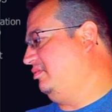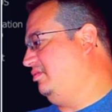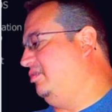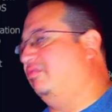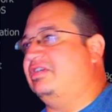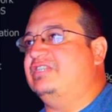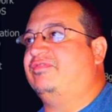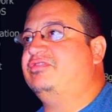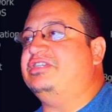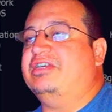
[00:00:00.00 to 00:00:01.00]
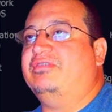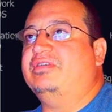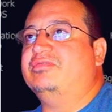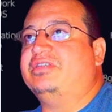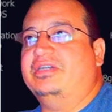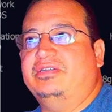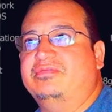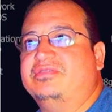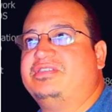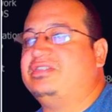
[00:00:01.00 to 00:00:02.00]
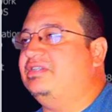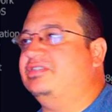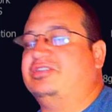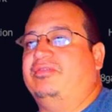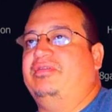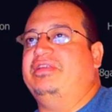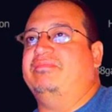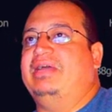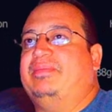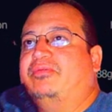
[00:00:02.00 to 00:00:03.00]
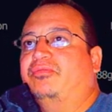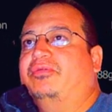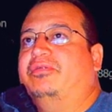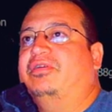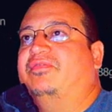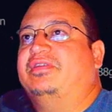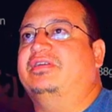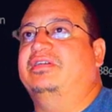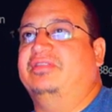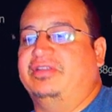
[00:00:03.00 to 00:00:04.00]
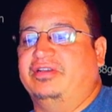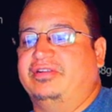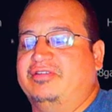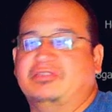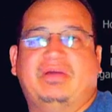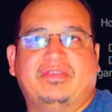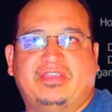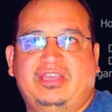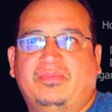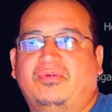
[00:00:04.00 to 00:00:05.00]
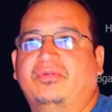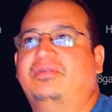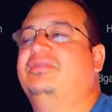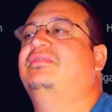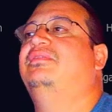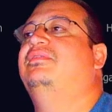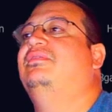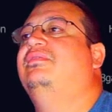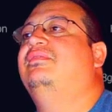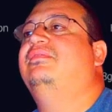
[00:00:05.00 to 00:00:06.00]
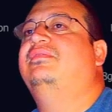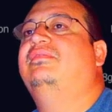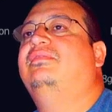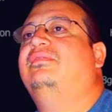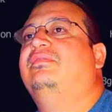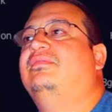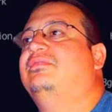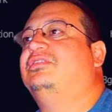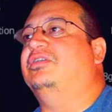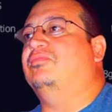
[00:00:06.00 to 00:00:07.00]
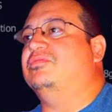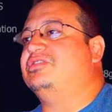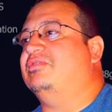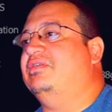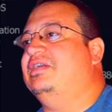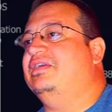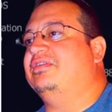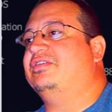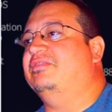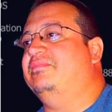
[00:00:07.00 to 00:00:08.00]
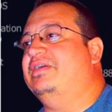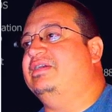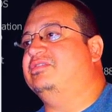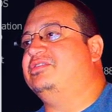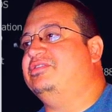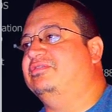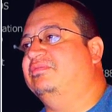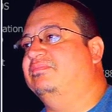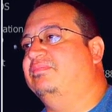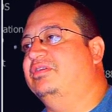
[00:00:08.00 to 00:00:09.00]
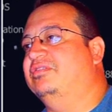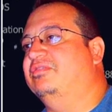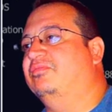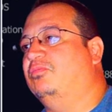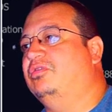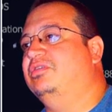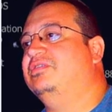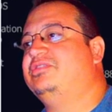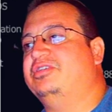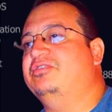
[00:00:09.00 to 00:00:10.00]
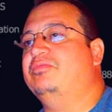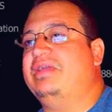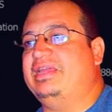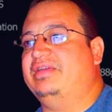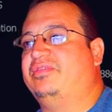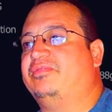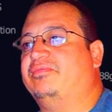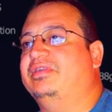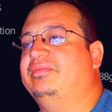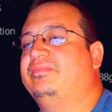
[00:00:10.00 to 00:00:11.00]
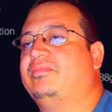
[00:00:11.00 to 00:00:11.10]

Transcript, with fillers: Okay, as far as the arrows goes, it's already mapped order on the gun. The gun goes by the keyboard. So let's go ahead and come down to your button one, two, and three.